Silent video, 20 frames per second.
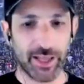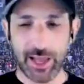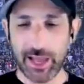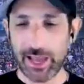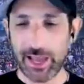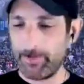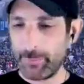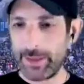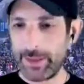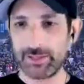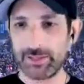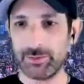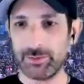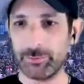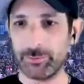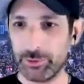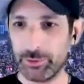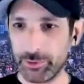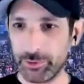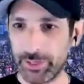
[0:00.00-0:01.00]
I
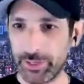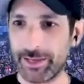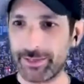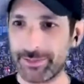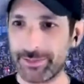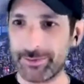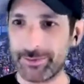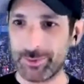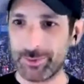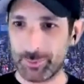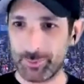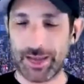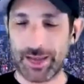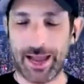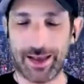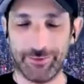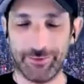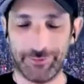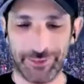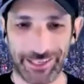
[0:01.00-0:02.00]
imagine you guys have some
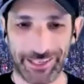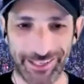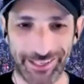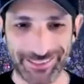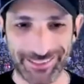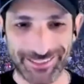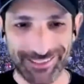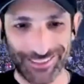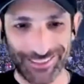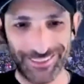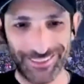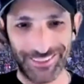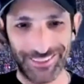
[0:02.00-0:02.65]
confidence.